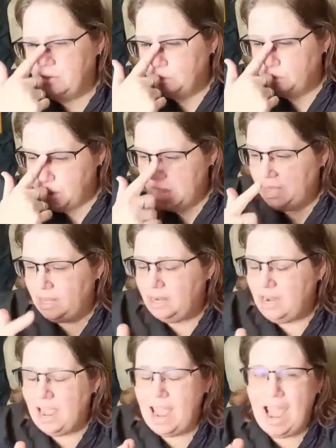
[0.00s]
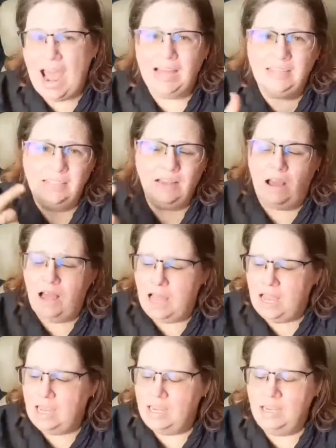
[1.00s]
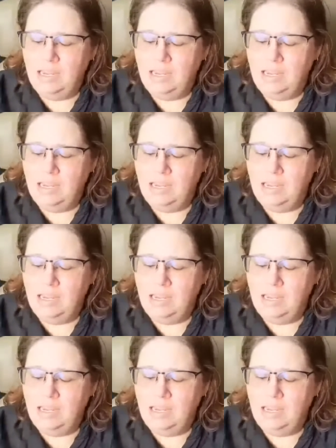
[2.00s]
But as I